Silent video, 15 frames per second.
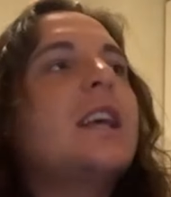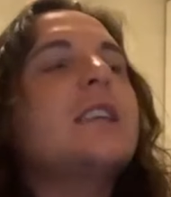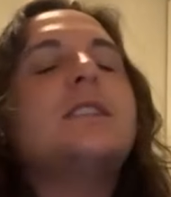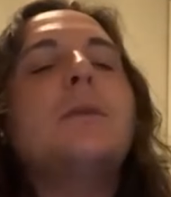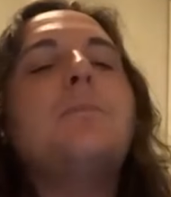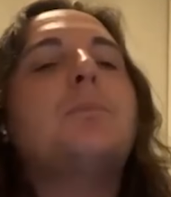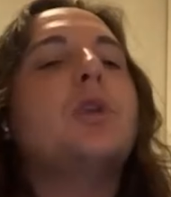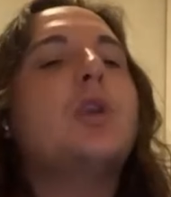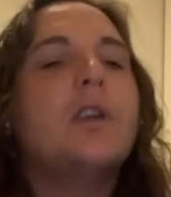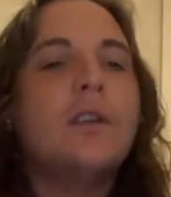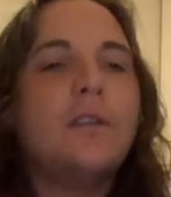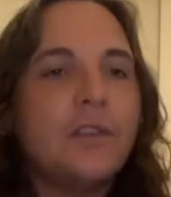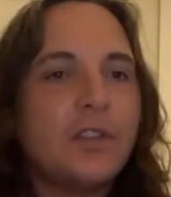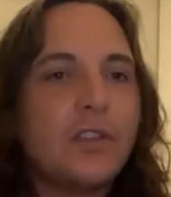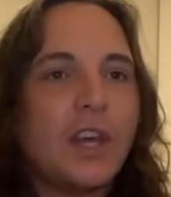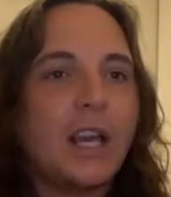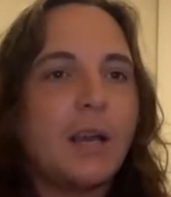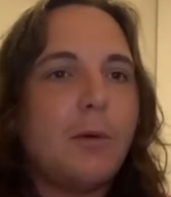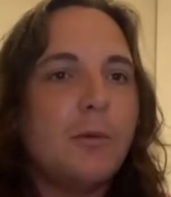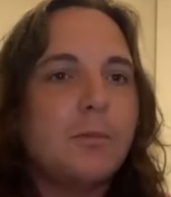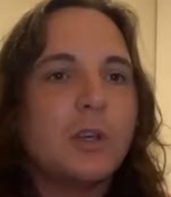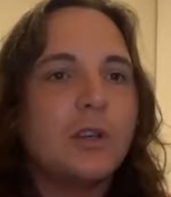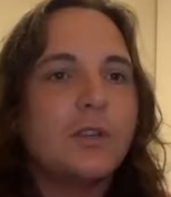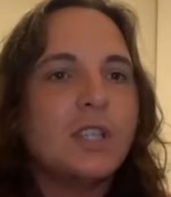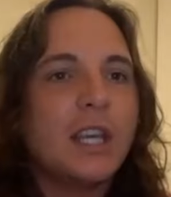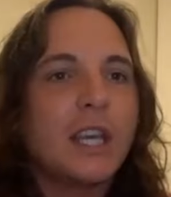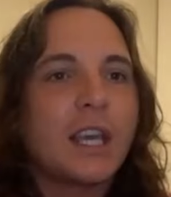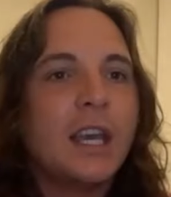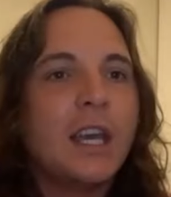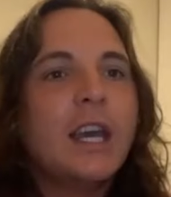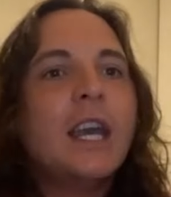the beautiful thing about music.